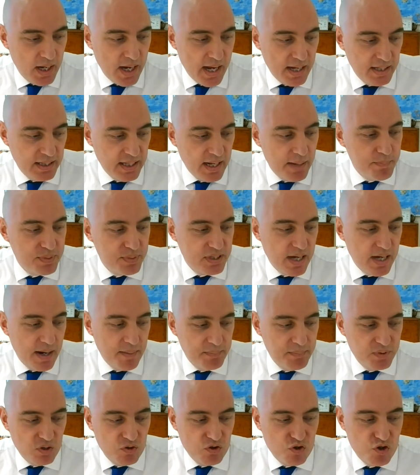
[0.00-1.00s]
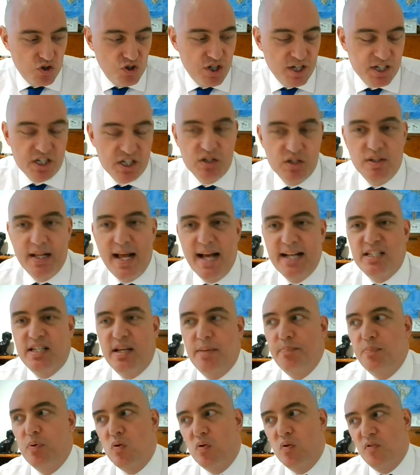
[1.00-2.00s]
lump sums on traditional
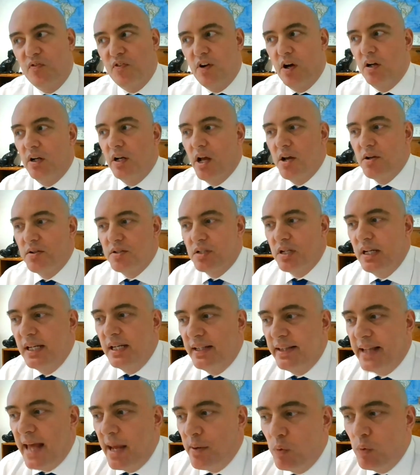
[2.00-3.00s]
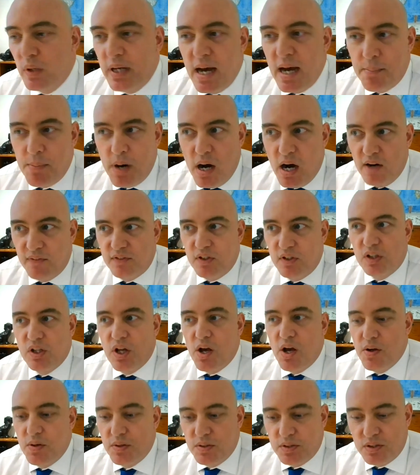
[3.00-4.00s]
asset portfolios. They will come after
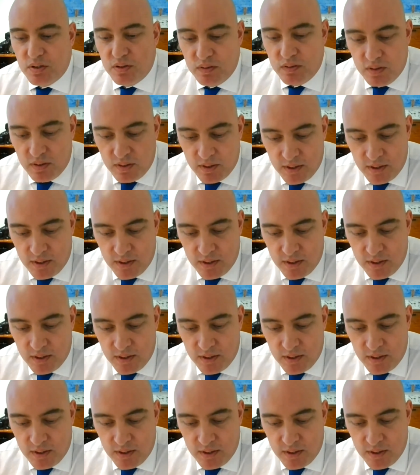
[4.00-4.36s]
those.